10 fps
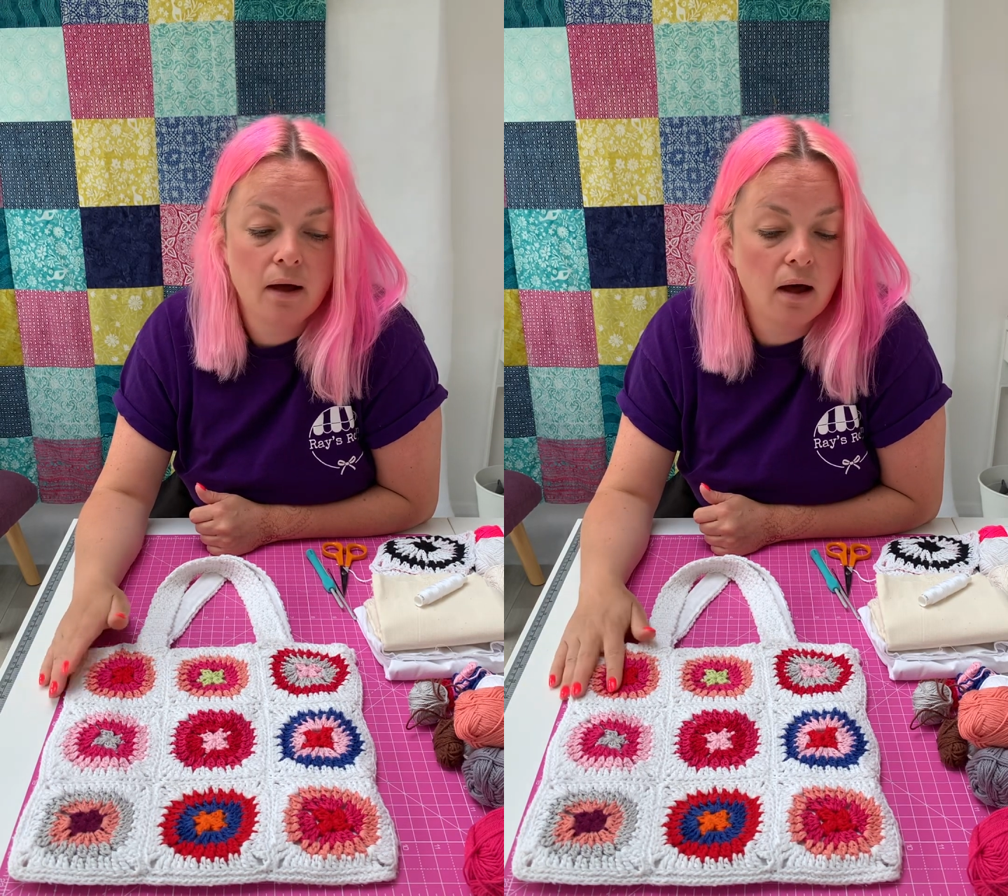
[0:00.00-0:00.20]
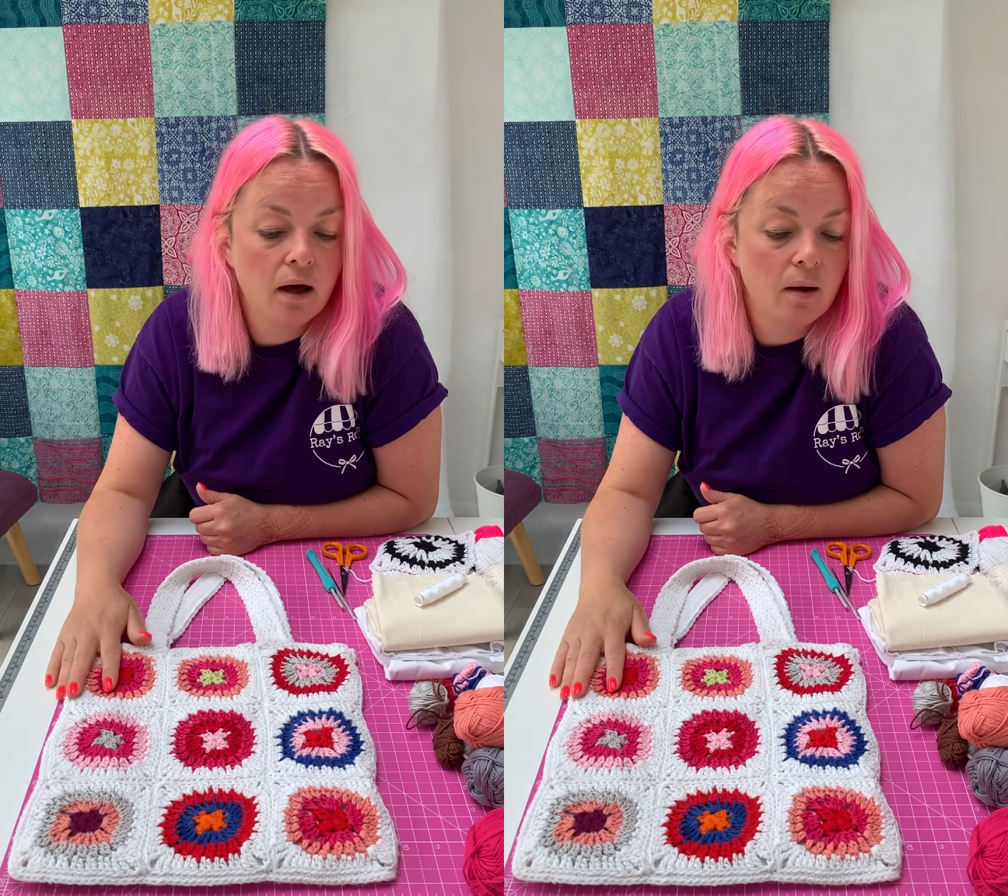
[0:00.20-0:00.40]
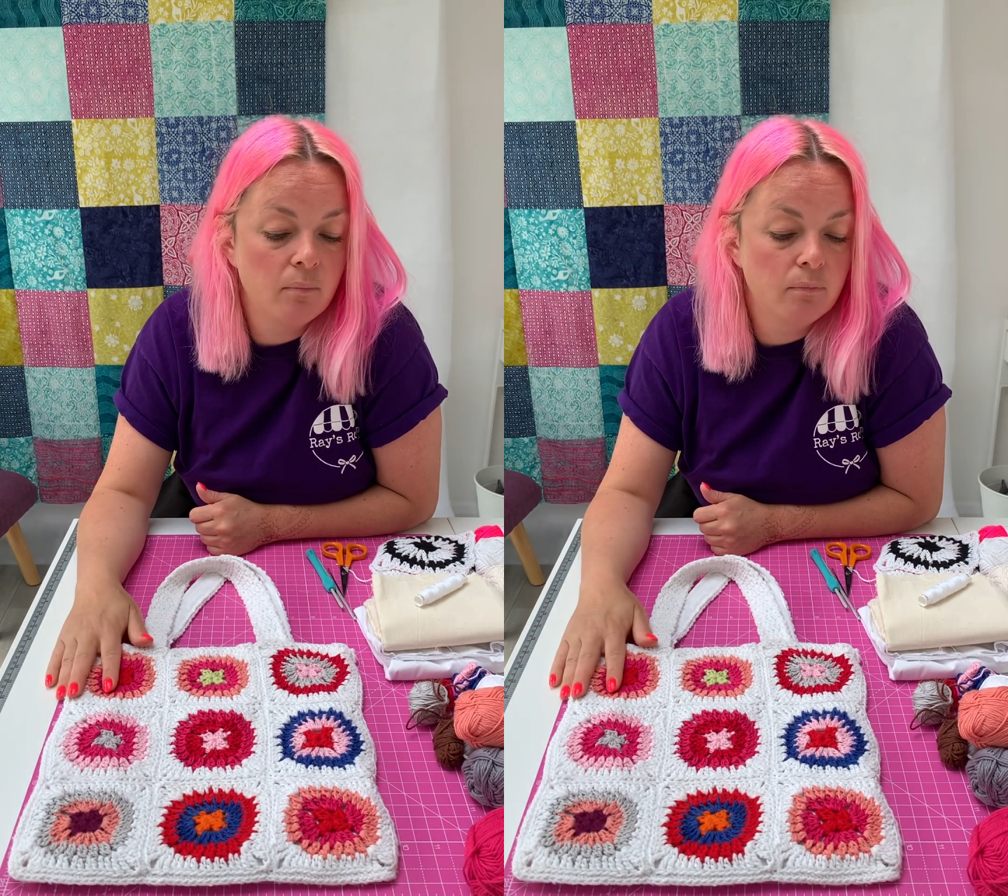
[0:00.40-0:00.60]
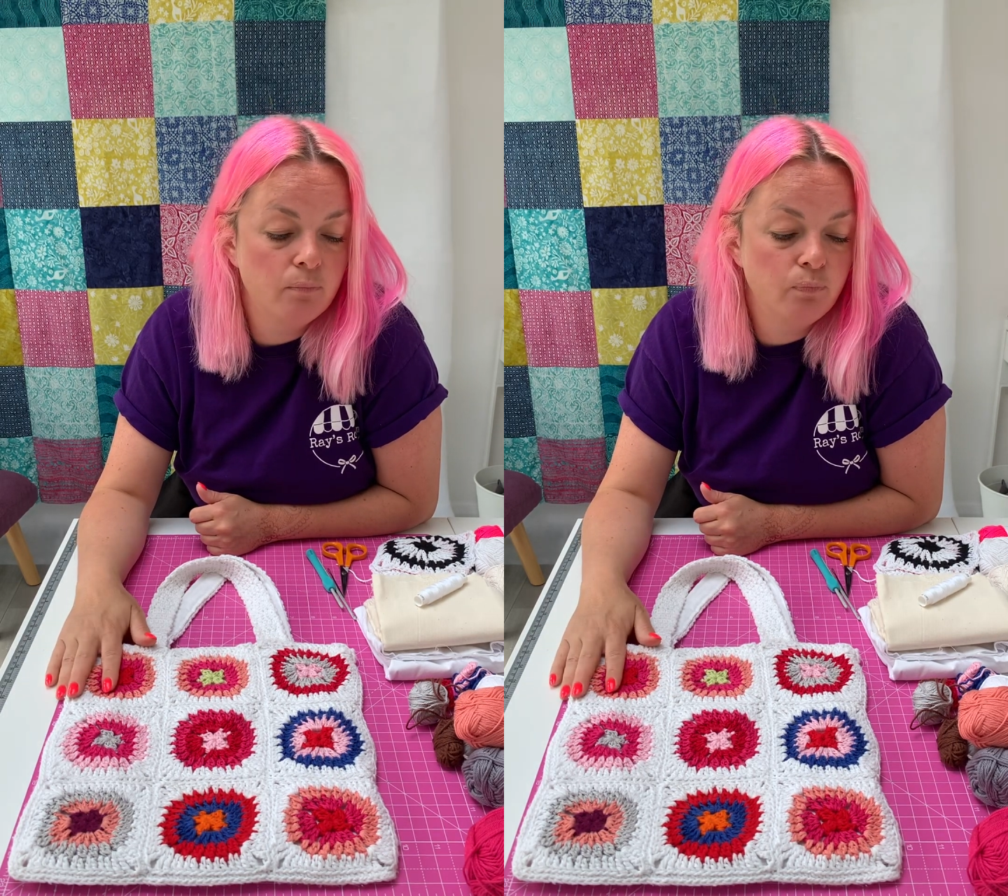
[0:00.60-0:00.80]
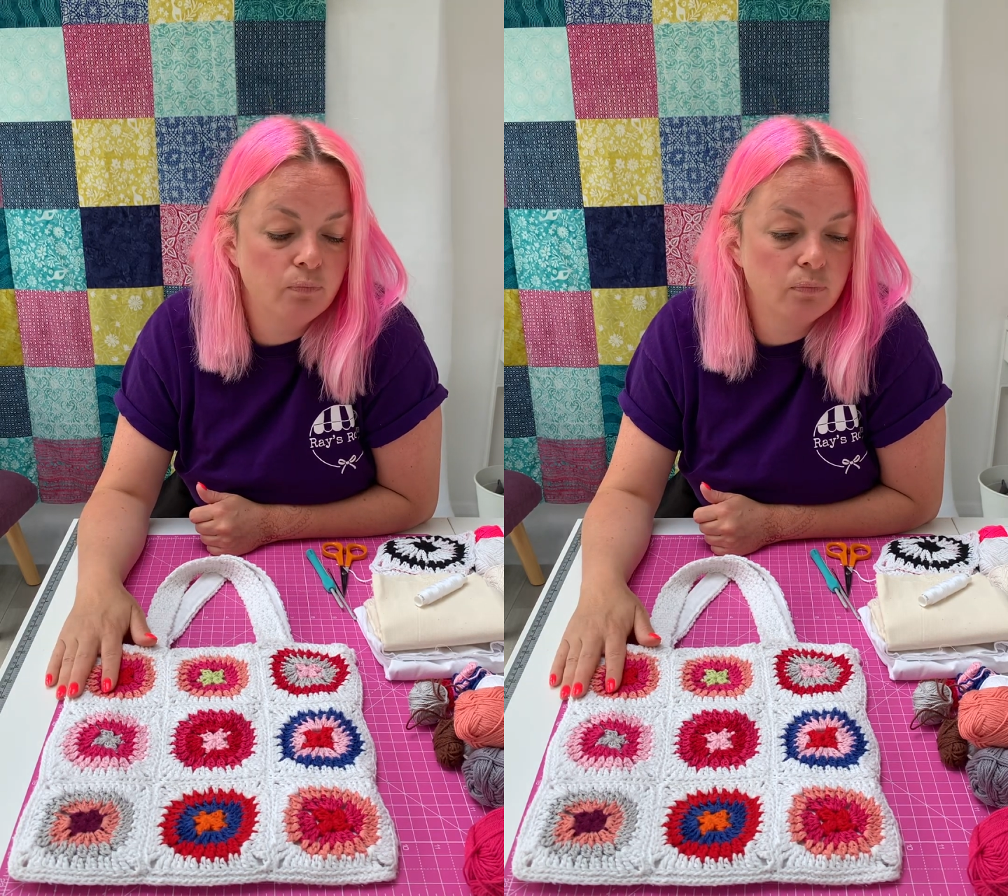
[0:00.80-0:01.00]

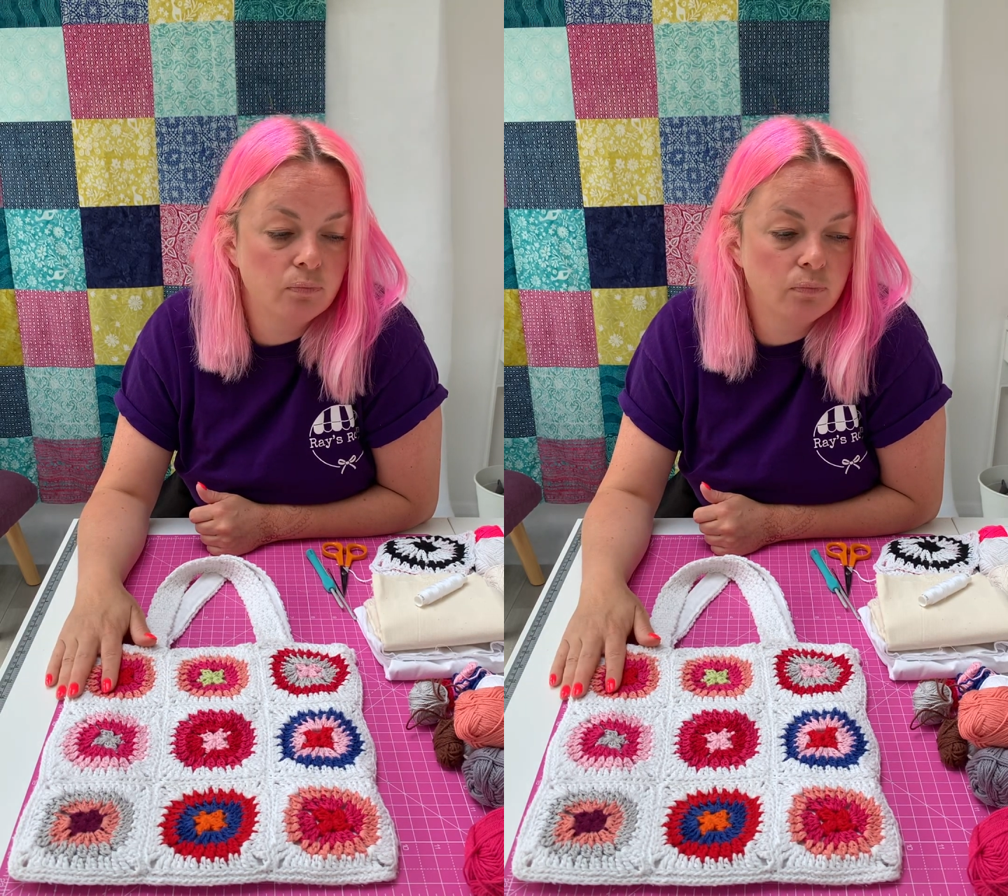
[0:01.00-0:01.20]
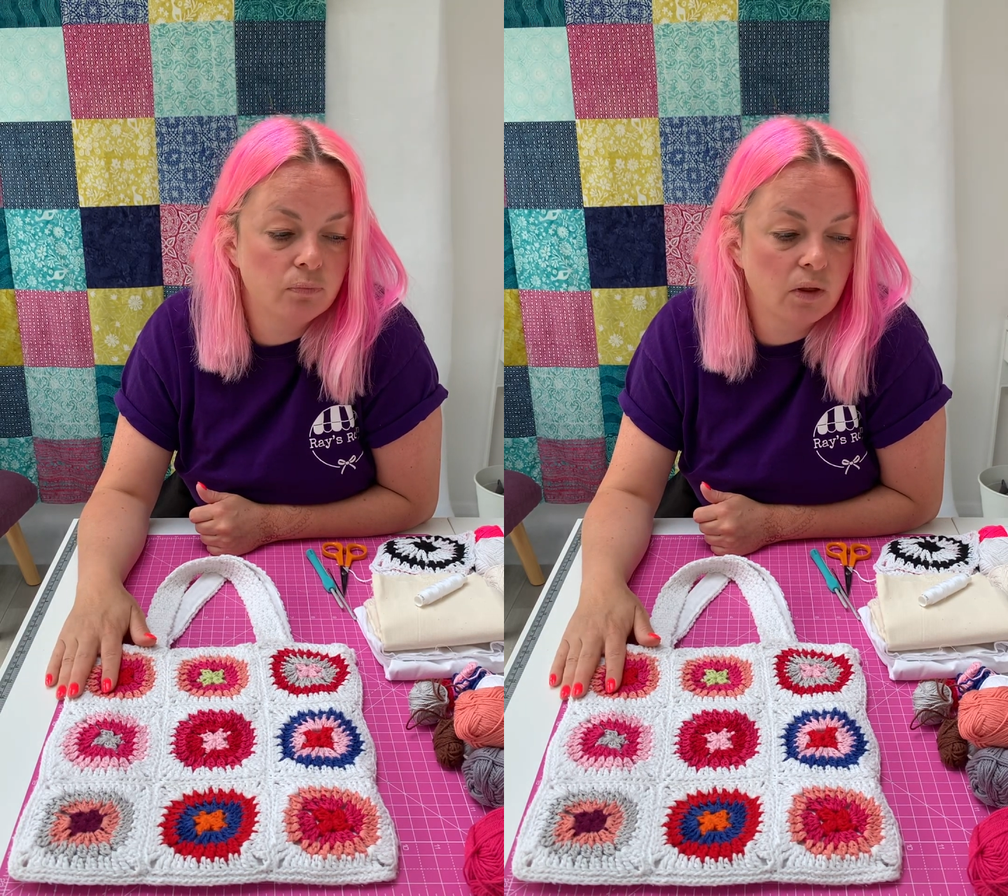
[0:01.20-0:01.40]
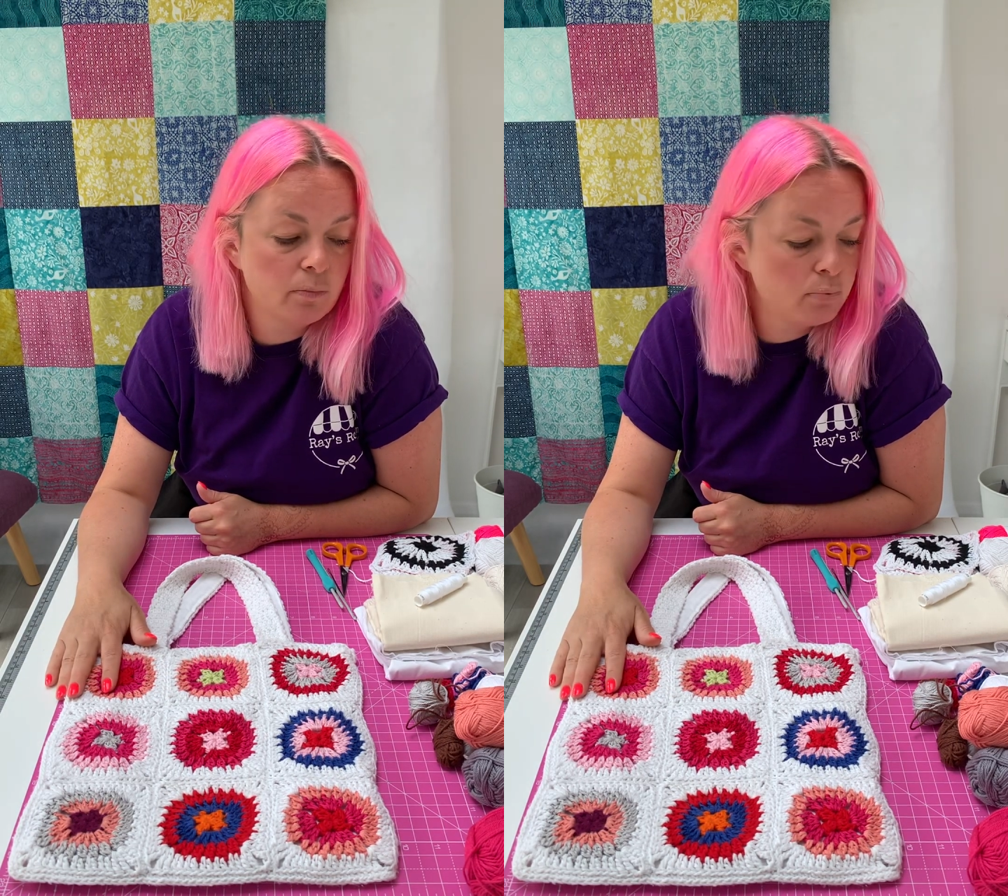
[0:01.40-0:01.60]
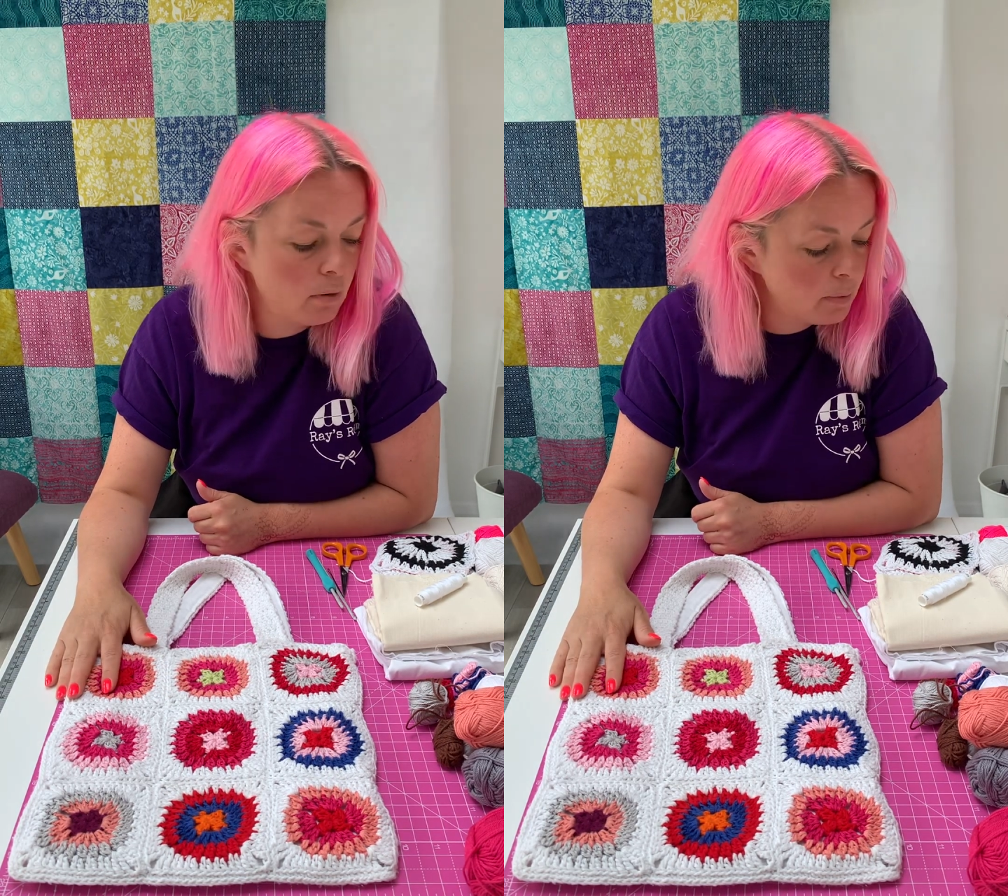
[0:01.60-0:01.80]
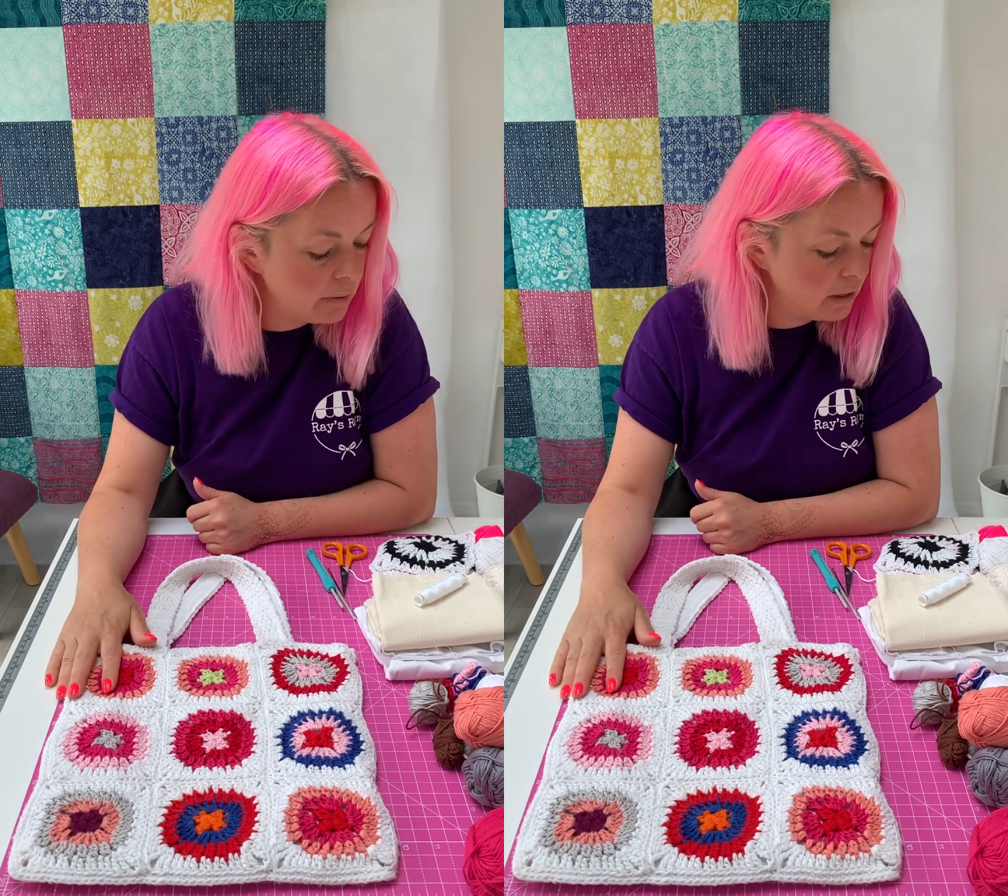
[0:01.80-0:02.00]
That's
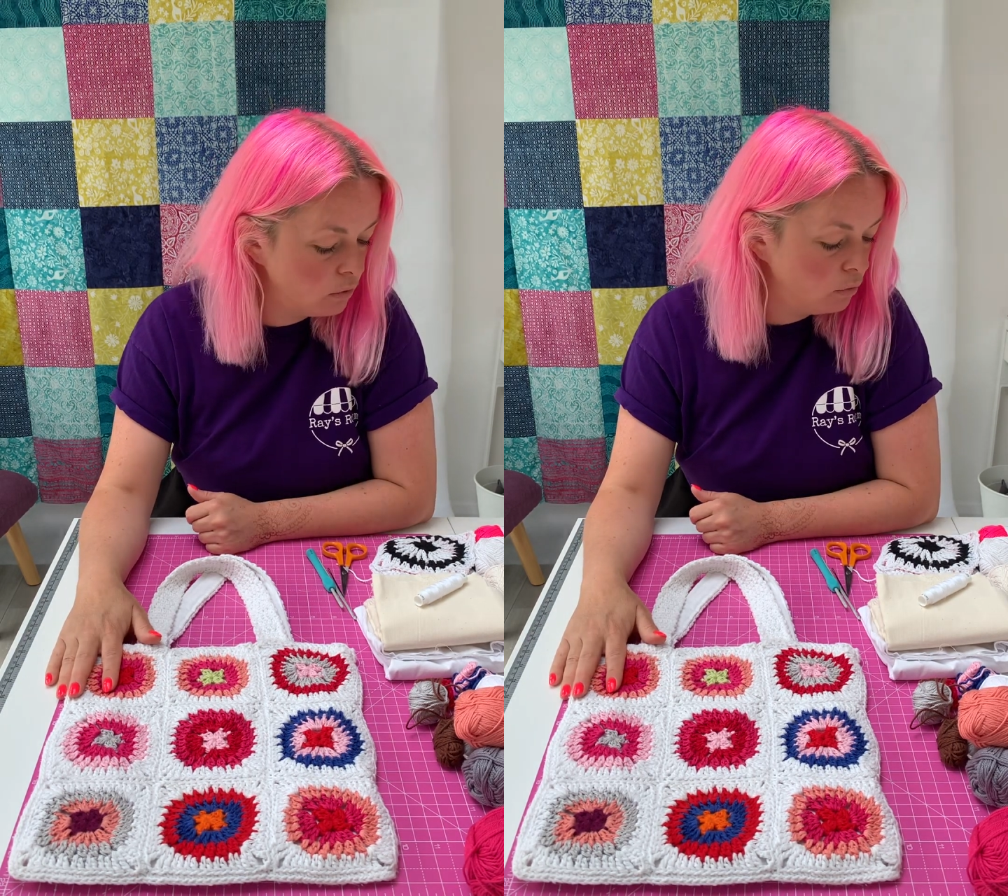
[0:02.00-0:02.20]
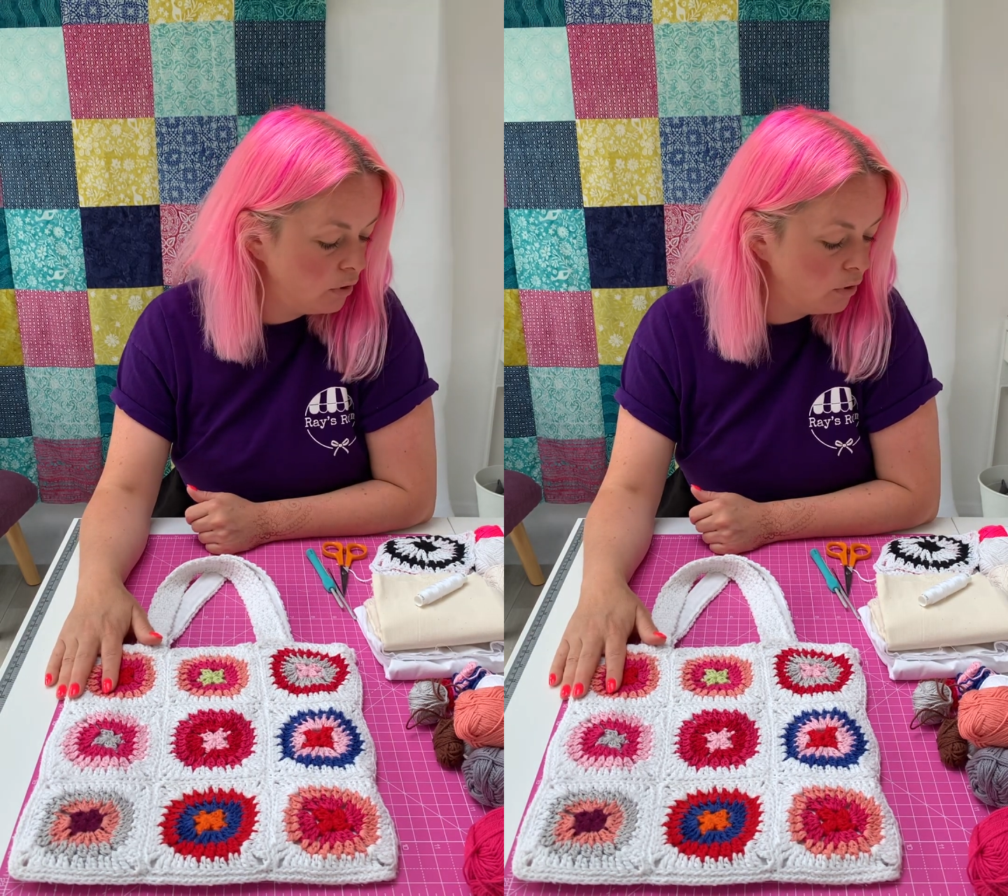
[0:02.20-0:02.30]
probably all